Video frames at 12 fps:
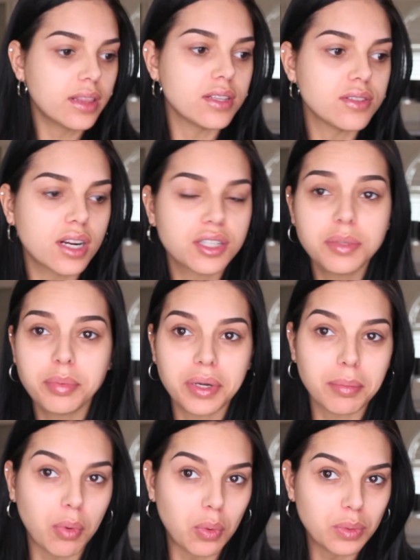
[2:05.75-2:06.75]
These are actually
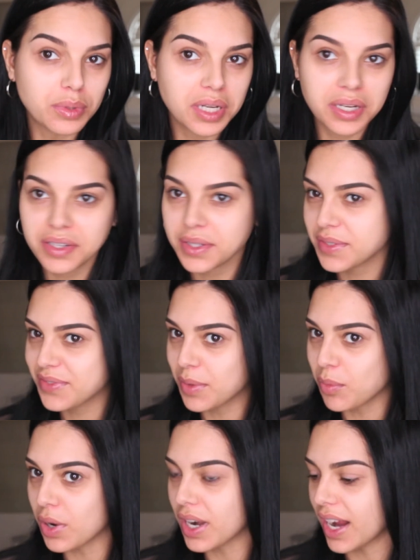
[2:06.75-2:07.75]
pretty bold
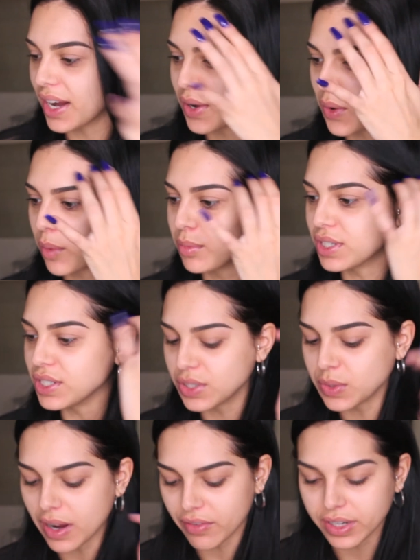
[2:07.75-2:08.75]
from what I normally
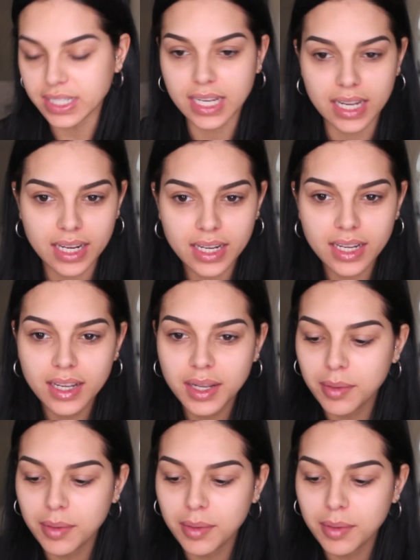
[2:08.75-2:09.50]
do every day,